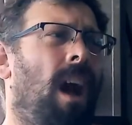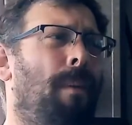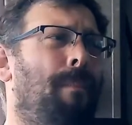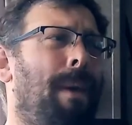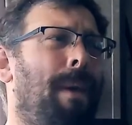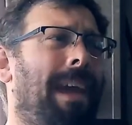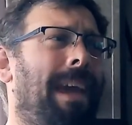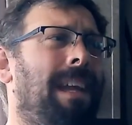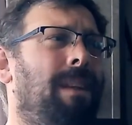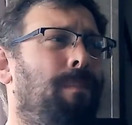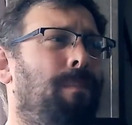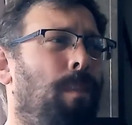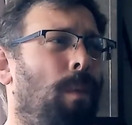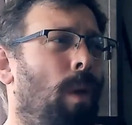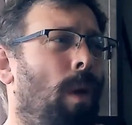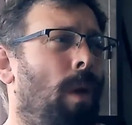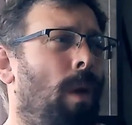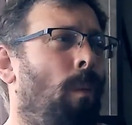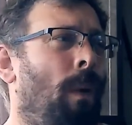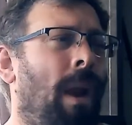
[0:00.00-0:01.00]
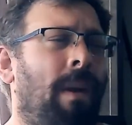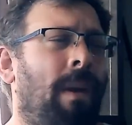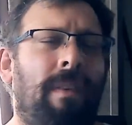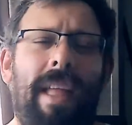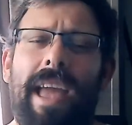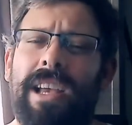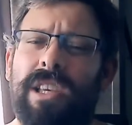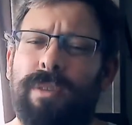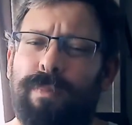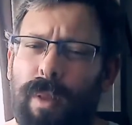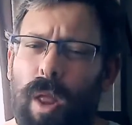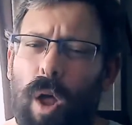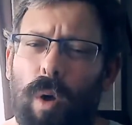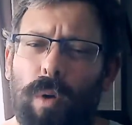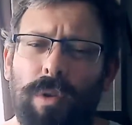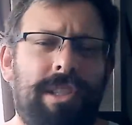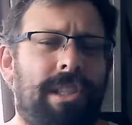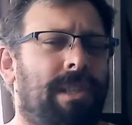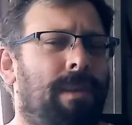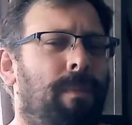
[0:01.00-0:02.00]
making whenever they
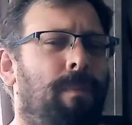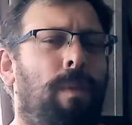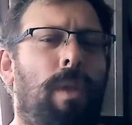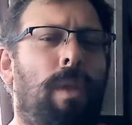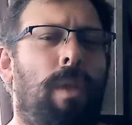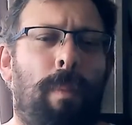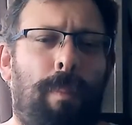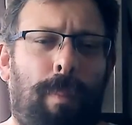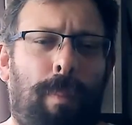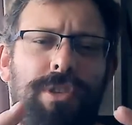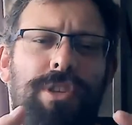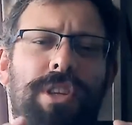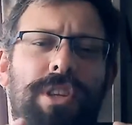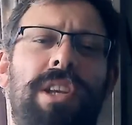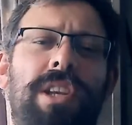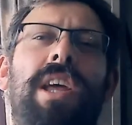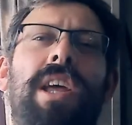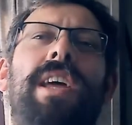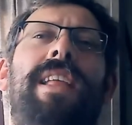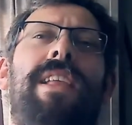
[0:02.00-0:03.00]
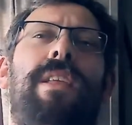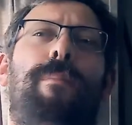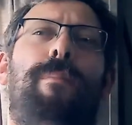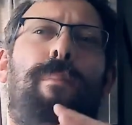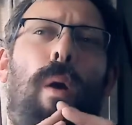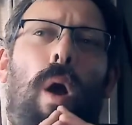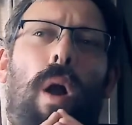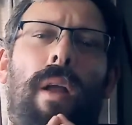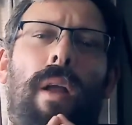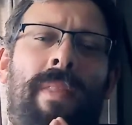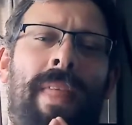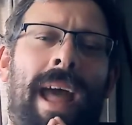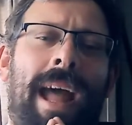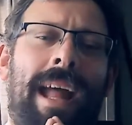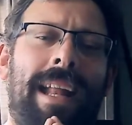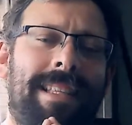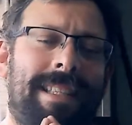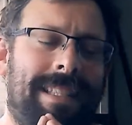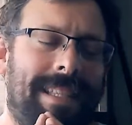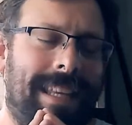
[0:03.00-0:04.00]
explodes, the person and the part
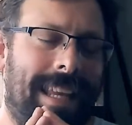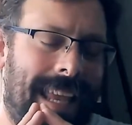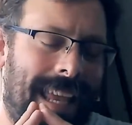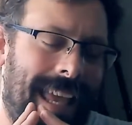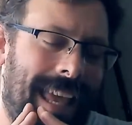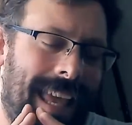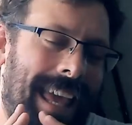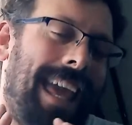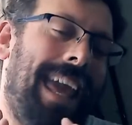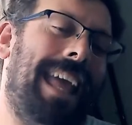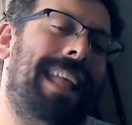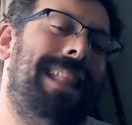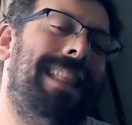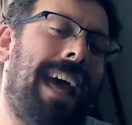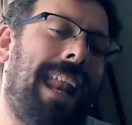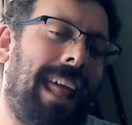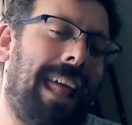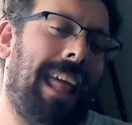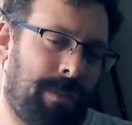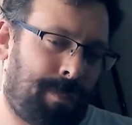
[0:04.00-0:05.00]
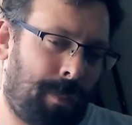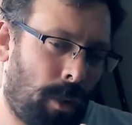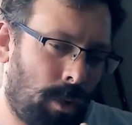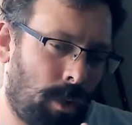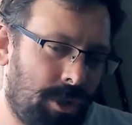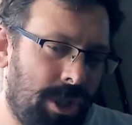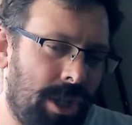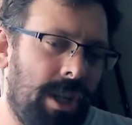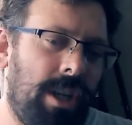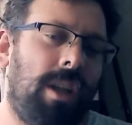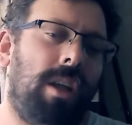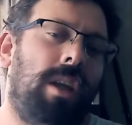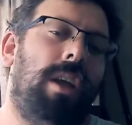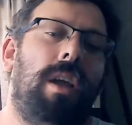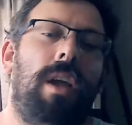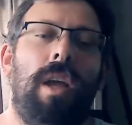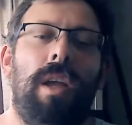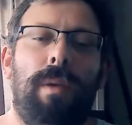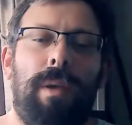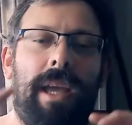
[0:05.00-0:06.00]
that's in that explosion
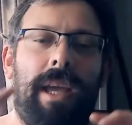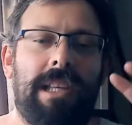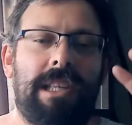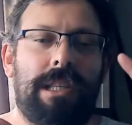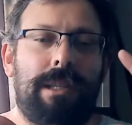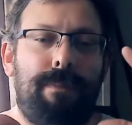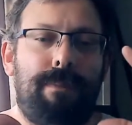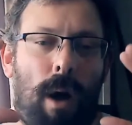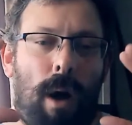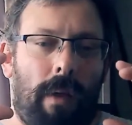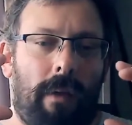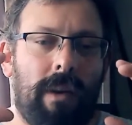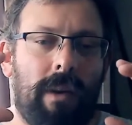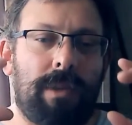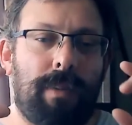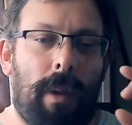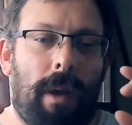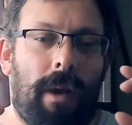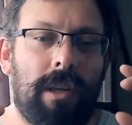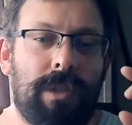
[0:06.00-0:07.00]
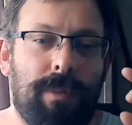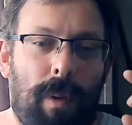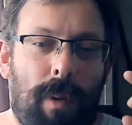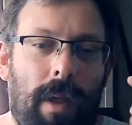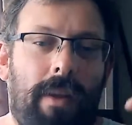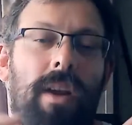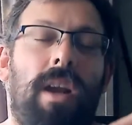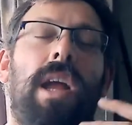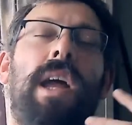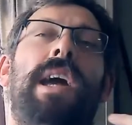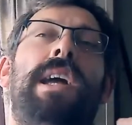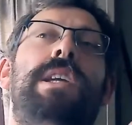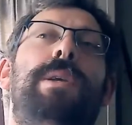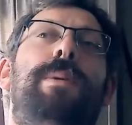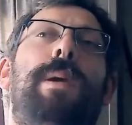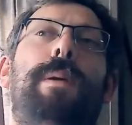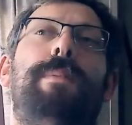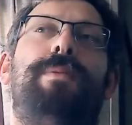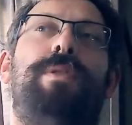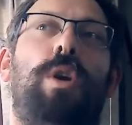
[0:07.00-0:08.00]
gets smaller, smaller, smaller. She
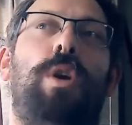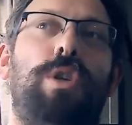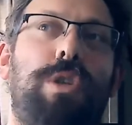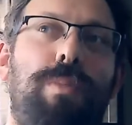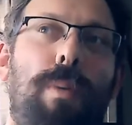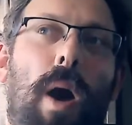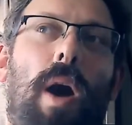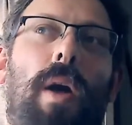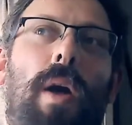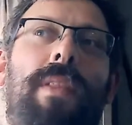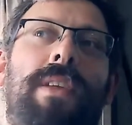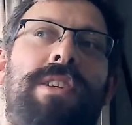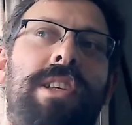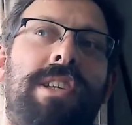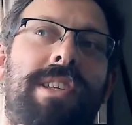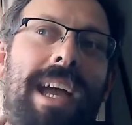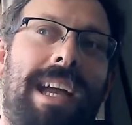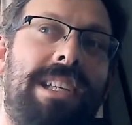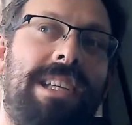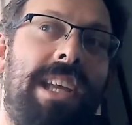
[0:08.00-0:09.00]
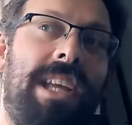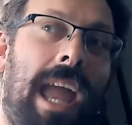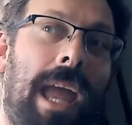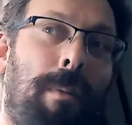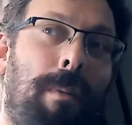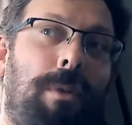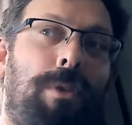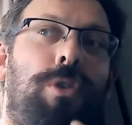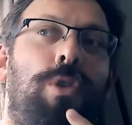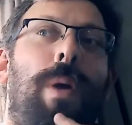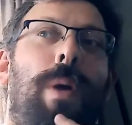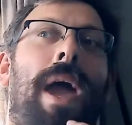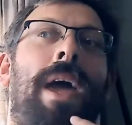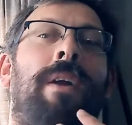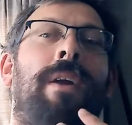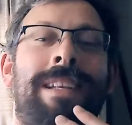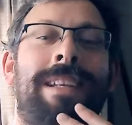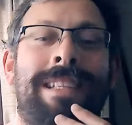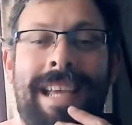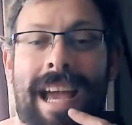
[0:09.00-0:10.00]
becomes so small that she's actually able to
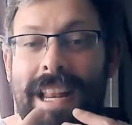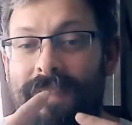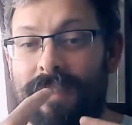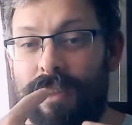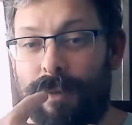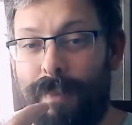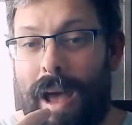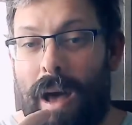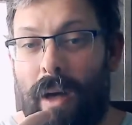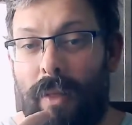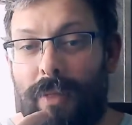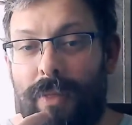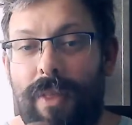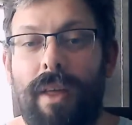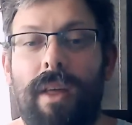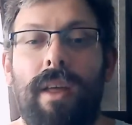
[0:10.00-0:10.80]
enter inside of his mouth,